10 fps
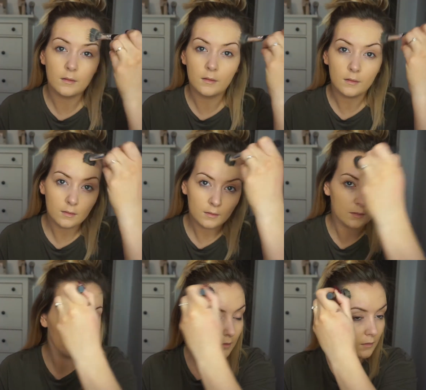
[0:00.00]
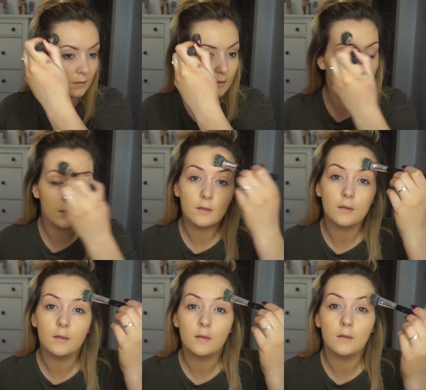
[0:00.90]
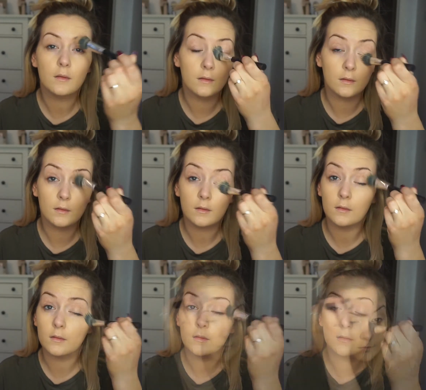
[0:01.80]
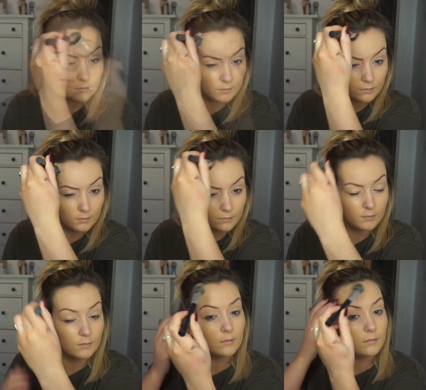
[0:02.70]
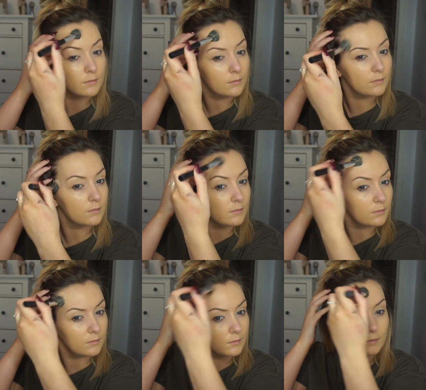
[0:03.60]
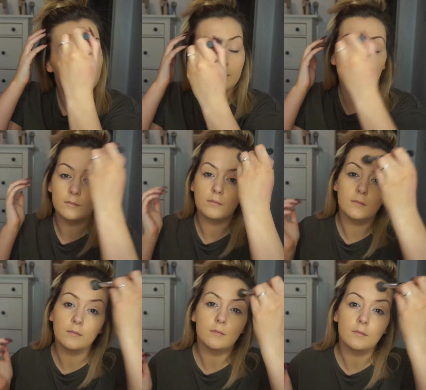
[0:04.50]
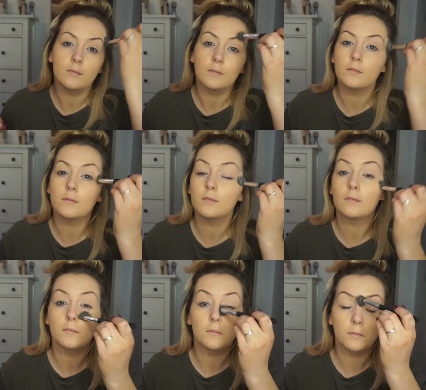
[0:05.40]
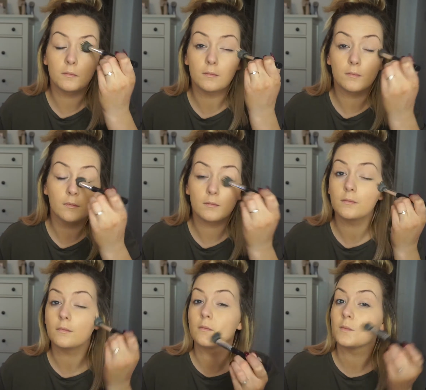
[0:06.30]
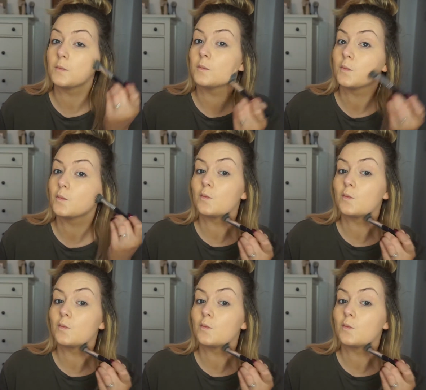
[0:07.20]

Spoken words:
Nobody speaks.